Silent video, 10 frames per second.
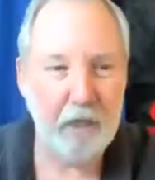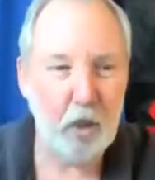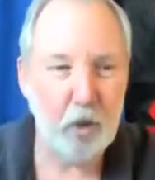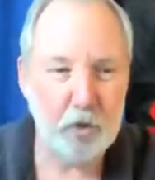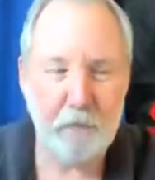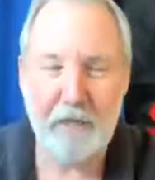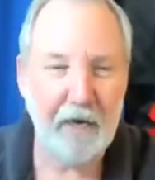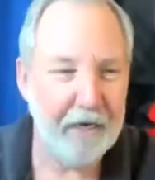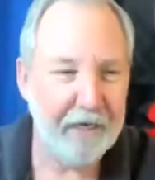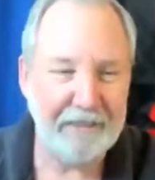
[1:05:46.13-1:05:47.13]
to use
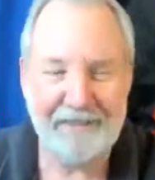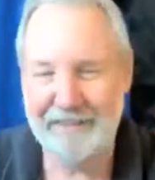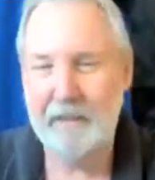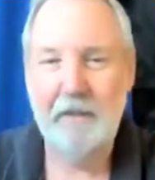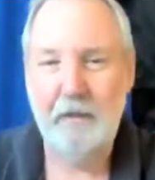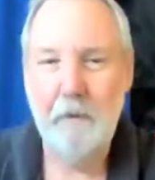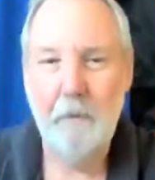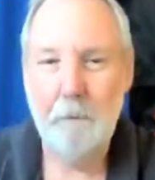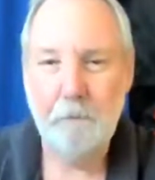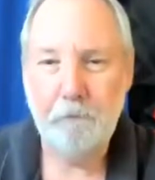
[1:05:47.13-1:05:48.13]
because
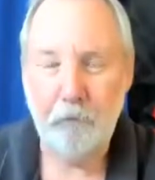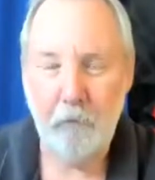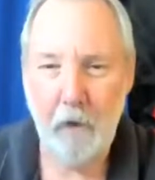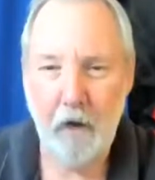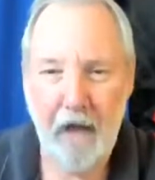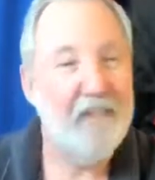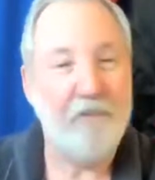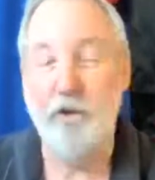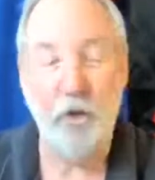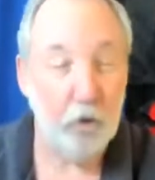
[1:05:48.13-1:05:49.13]
uh,
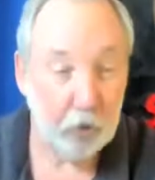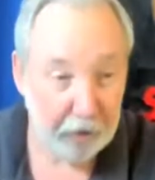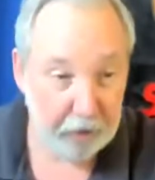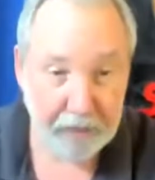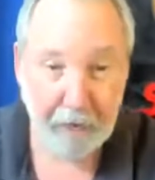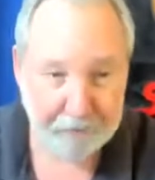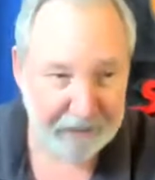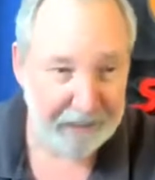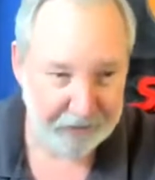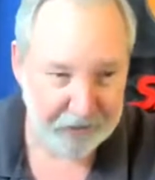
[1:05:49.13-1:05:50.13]
you're learning
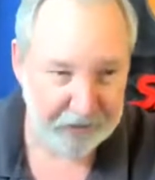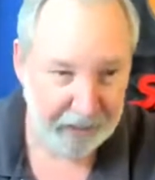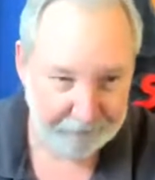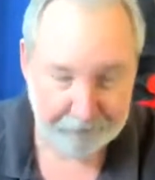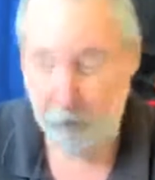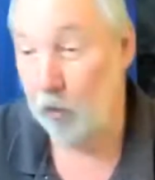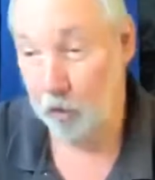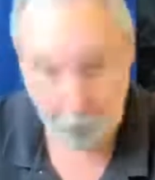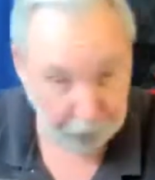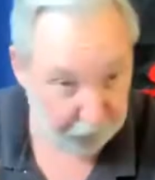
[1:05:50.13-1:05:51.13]
CompTIA stuff
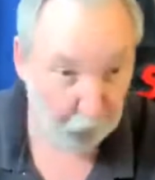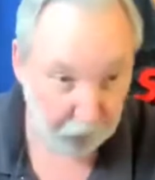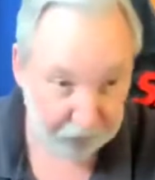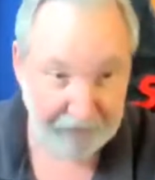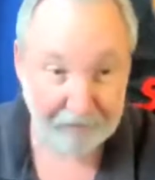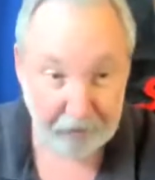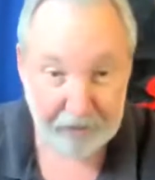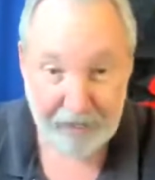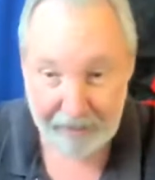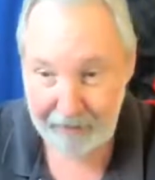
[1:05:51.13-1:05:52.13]
or real world
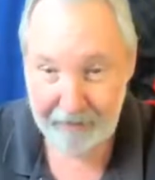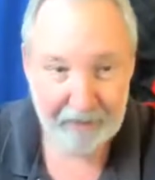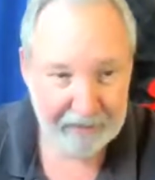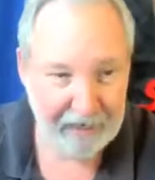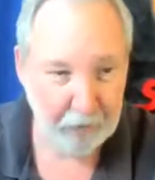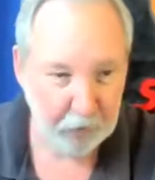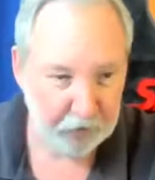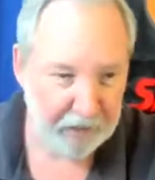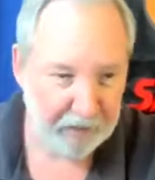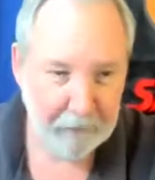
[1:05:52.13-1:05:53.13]
everyday network
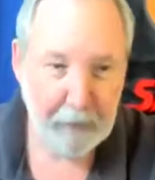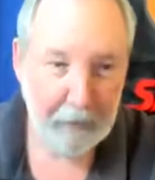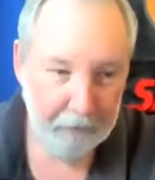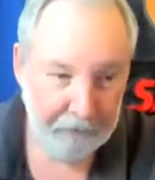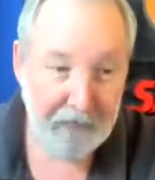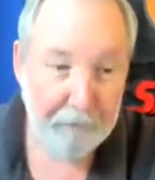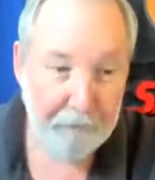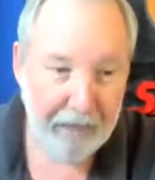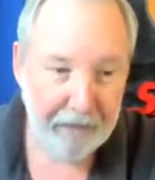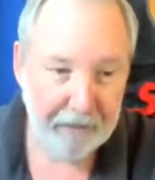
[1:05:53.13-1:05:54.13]
stuff, they
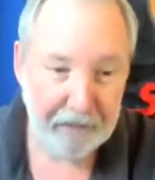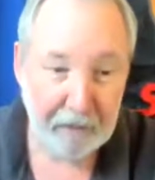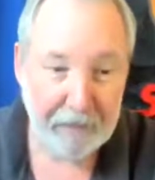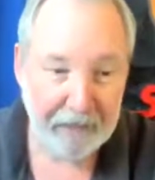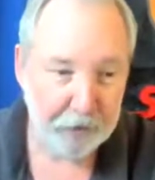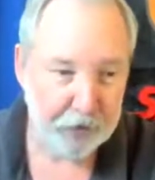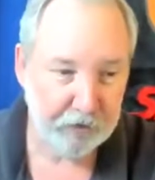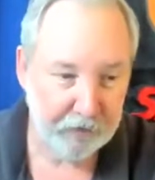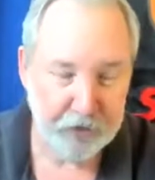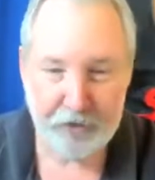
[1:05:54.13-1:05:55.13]
make email
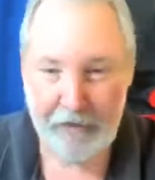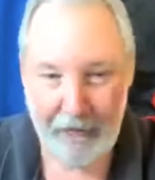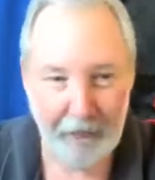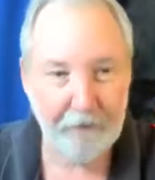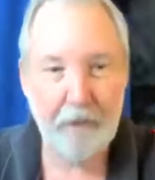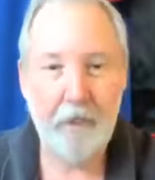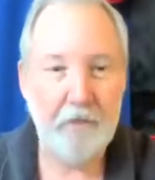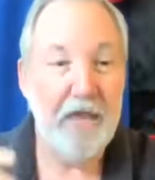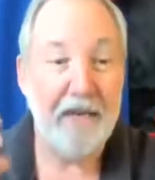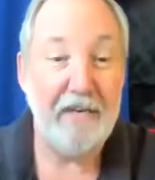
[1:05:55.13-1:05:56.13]
servers now
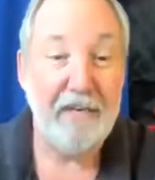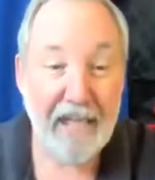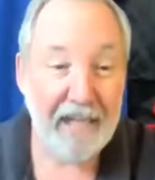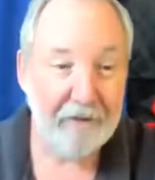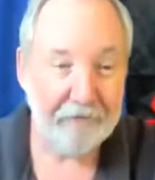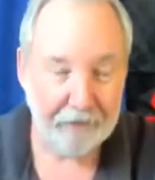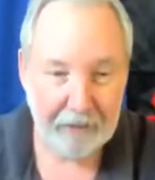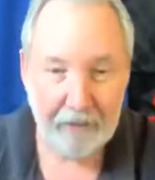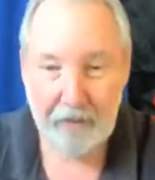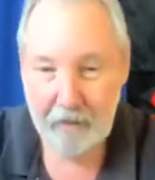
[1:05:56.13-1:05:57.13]
that
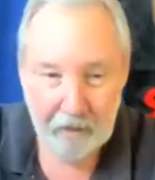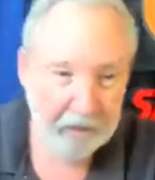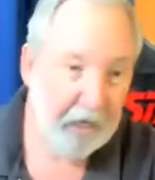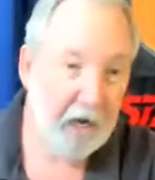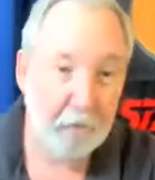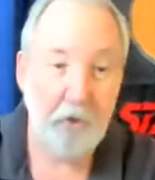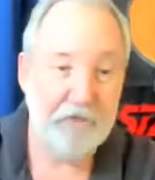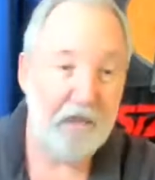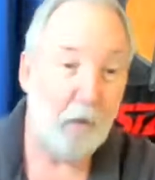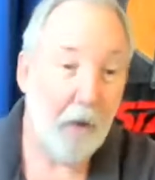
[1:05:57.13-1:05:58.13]
natively come
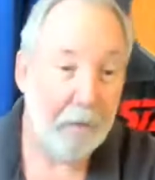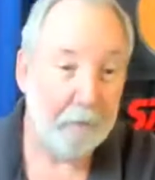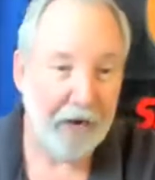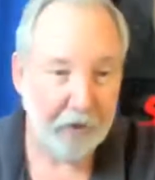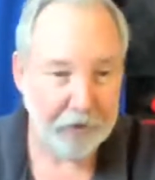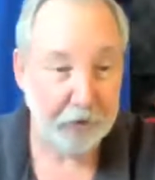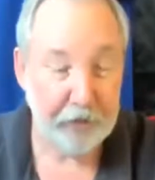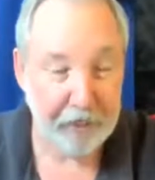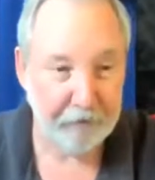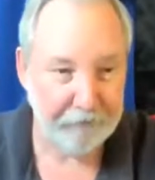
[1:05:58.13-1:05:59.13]
with a web browser
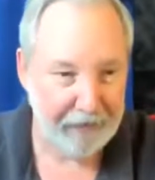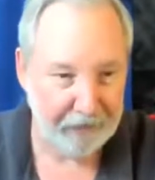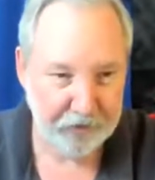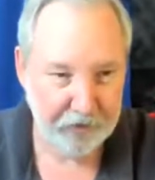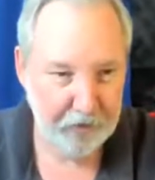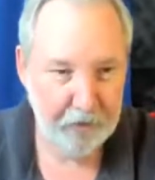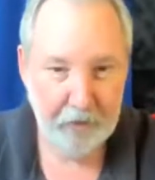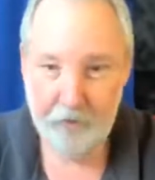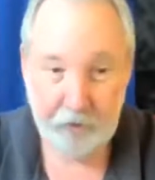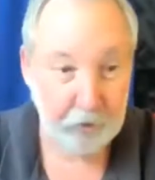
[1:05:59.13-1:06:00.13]
interface.
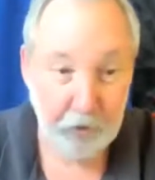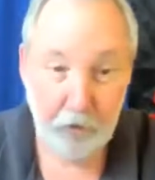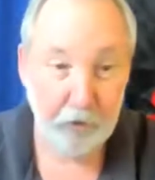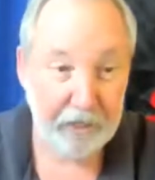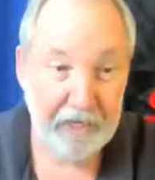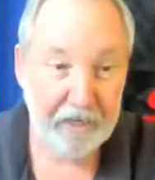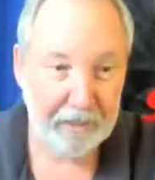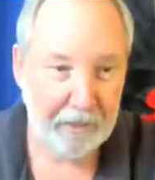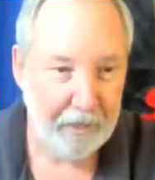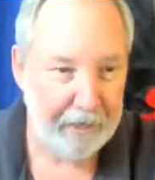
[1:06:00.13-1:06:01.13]
So you don't need a
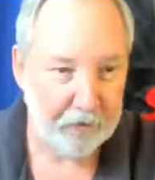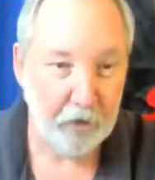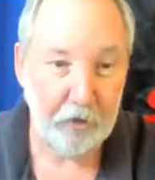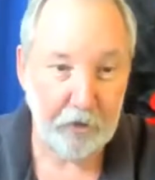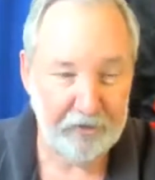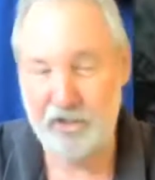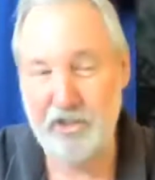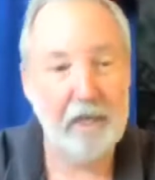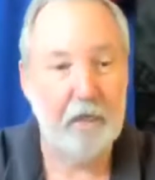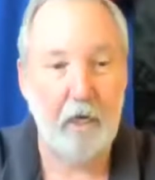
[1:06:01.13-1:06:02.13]
client. All you just
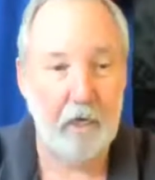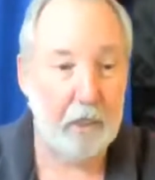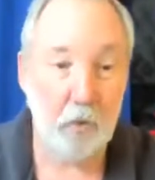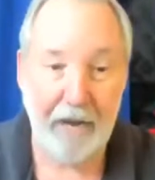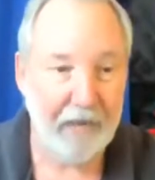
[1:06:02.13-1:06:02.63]
like uh, you would